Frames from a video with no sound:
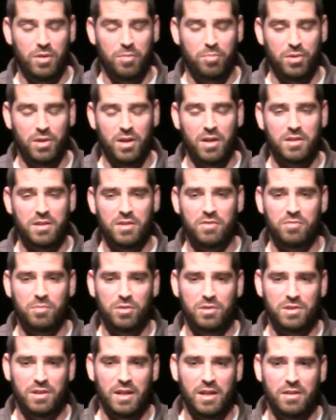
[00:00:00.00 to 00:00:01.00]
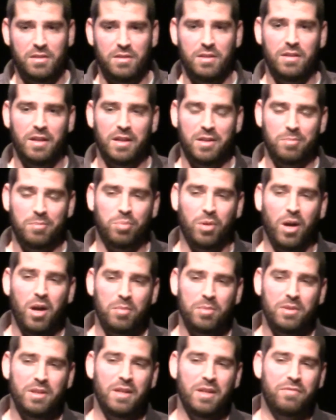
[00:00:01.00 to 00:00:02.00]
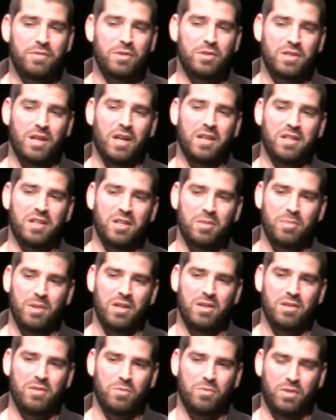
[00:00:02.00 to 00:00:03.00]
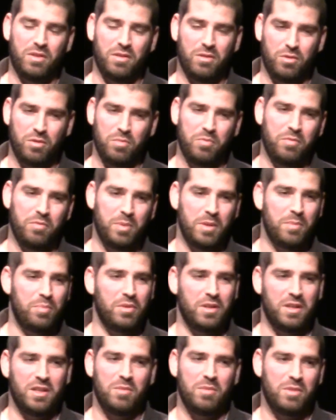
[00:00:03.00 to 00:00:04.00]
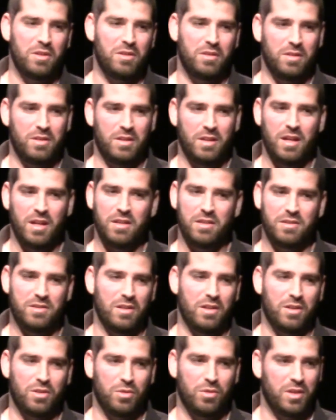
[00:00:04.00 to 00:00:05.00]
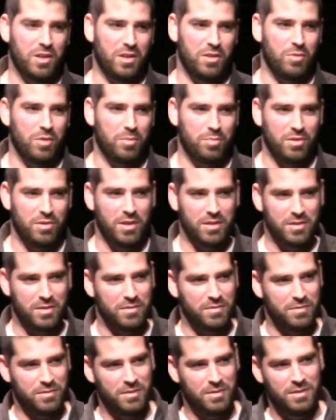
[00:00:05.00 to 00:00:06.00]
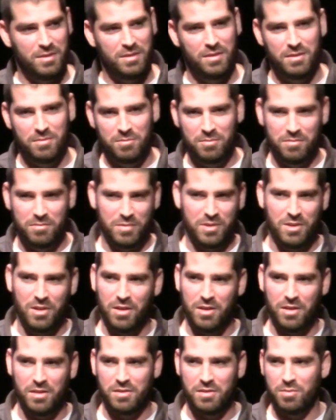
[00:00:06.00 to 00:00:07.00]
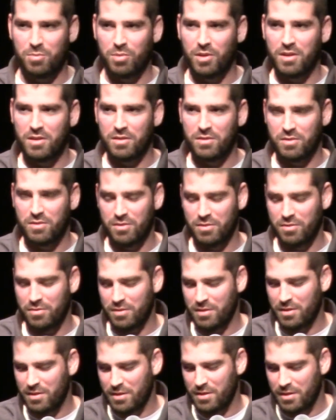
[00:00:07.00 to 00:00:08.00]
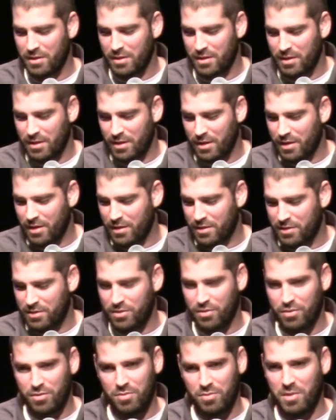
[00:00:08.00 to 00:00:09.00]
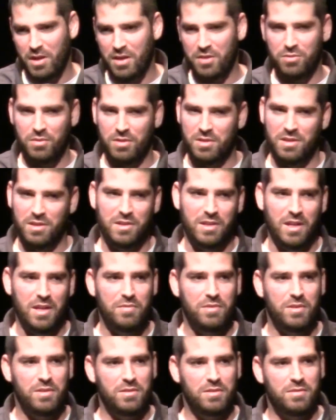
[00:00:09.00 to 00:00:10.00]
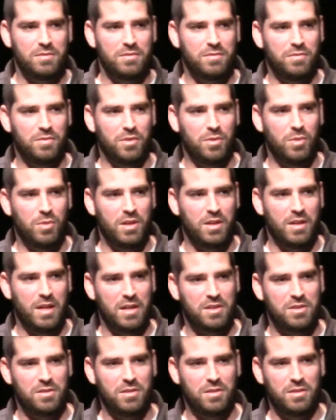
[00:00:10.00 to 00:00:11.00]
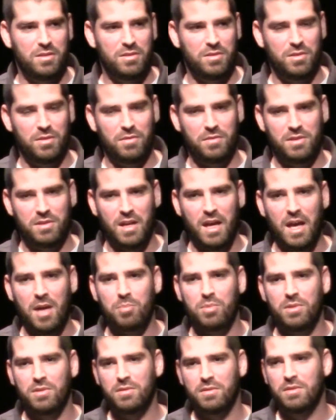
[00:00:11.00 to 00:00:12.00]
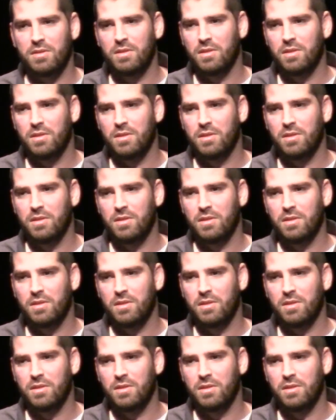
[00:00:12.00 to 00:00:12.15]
productive, most likely. Like probably if you're talking about it with a group of people in the middle of the night, it's not going anywhere productive. Sorry to break it to you. So you might as well just save it for when it actually deserves to happen.